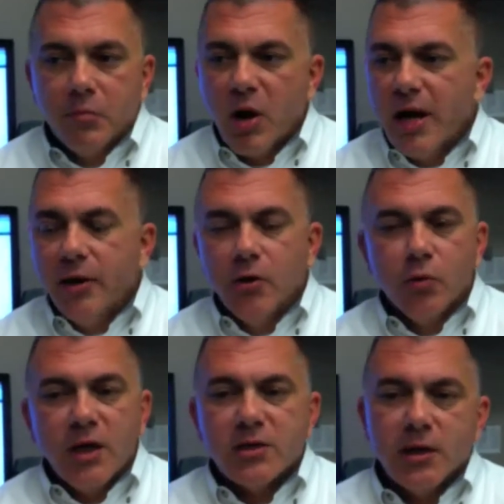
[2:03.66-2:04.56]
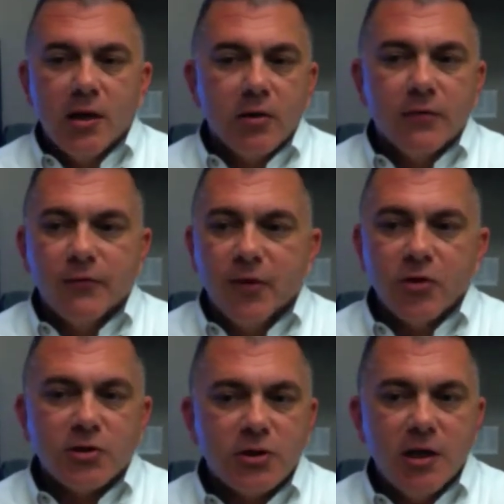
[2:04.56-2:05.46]
brand new reseller,
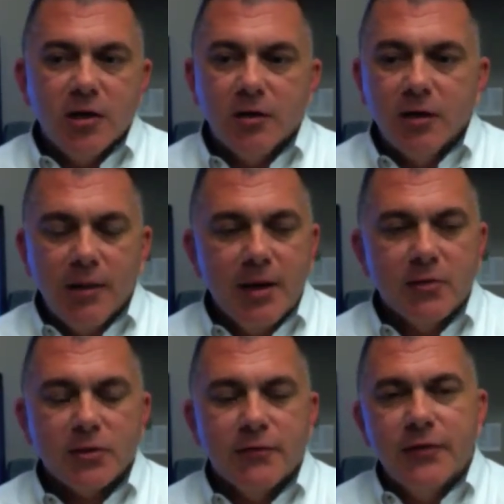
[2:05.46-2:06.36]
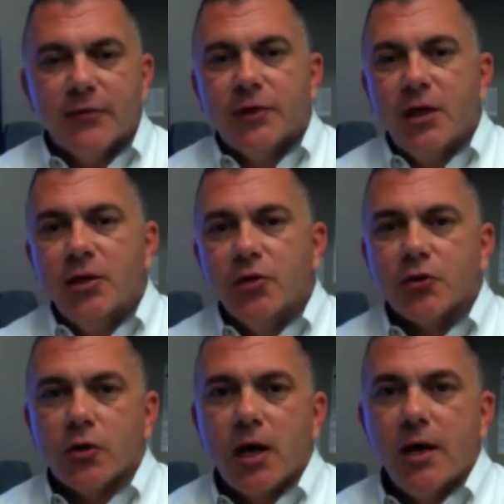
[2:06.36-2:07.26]
first sale, I mean it was a 15
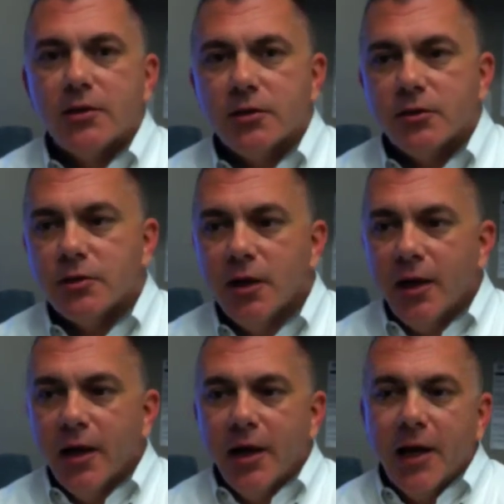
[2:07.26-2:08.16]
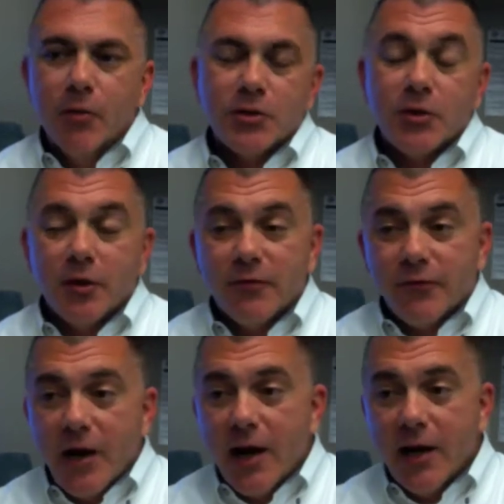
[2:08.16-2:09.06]
user license. It was on a
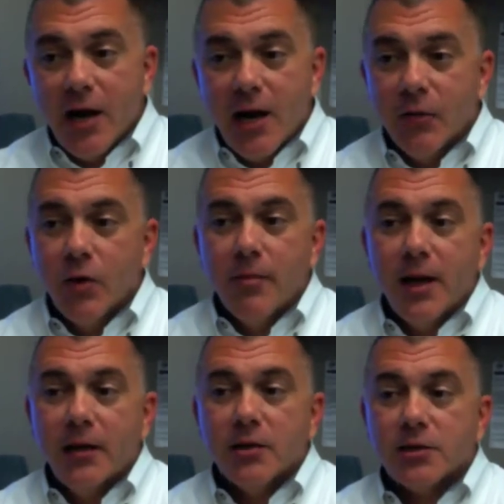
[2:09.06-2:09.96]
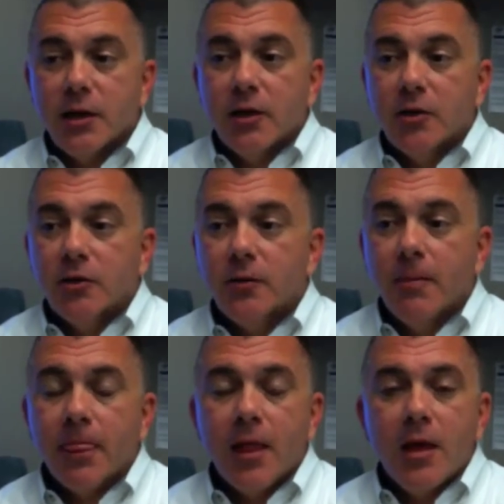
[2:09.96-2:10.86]
Friday night when we made the sale.
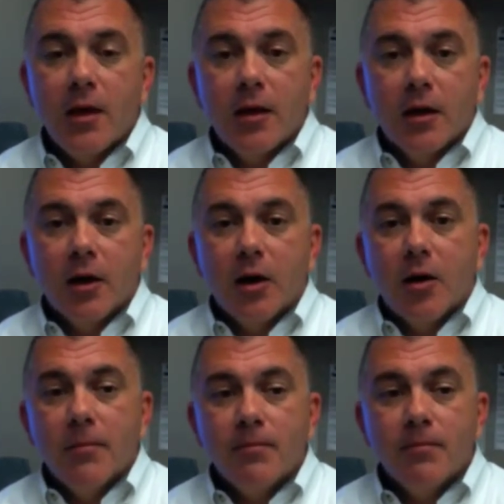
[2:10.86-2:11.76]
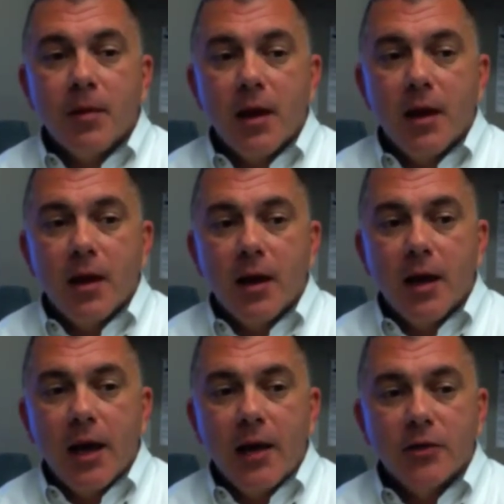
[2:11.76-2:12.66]
Um,
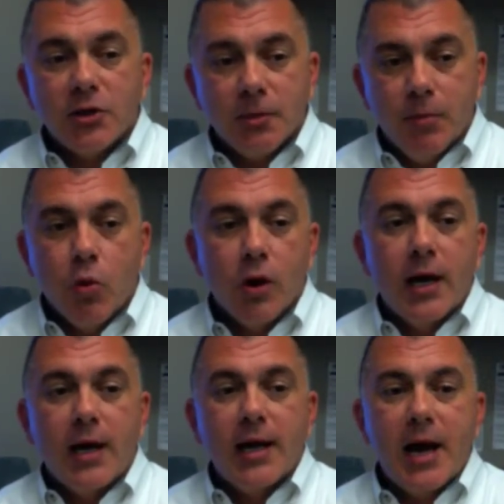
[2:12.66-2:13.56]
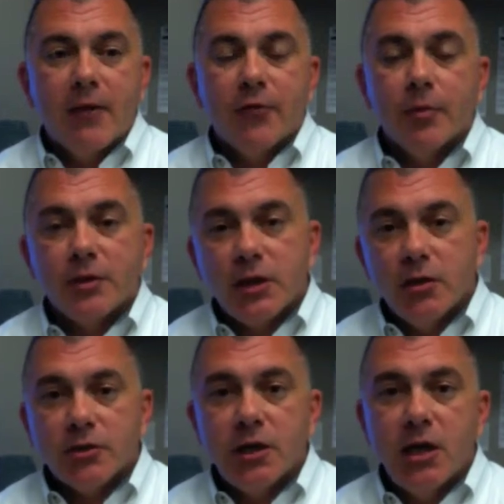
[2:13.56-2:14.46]
and the support I got from the
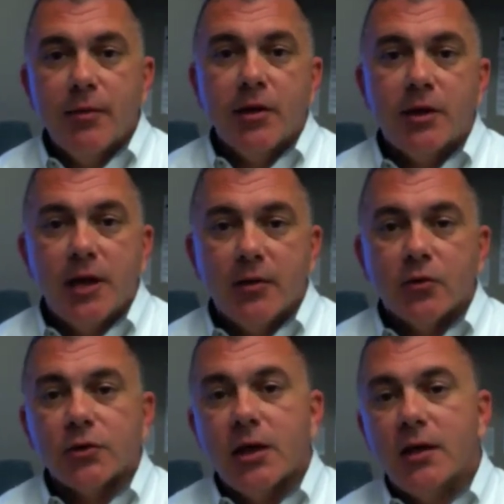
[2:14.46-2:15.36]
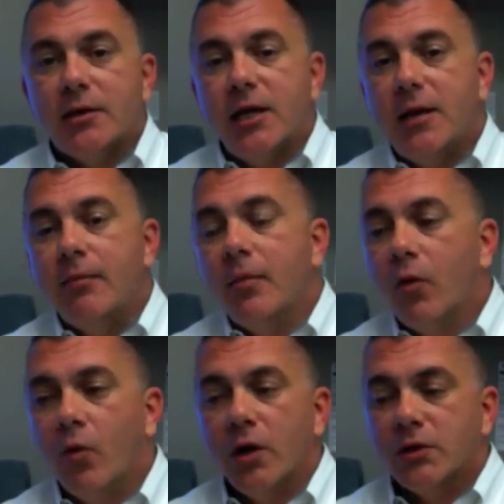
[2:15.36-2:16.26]
sales team and the technical side of the team
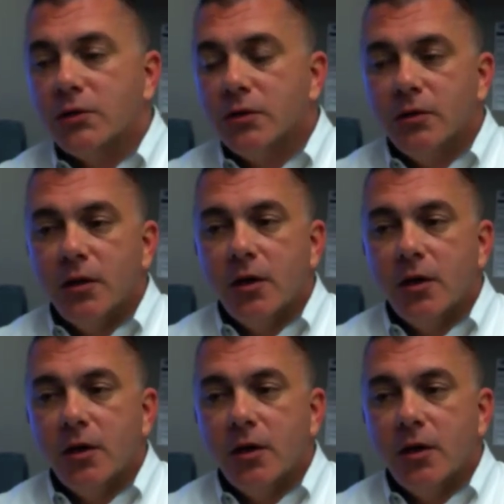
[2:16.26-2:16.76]
was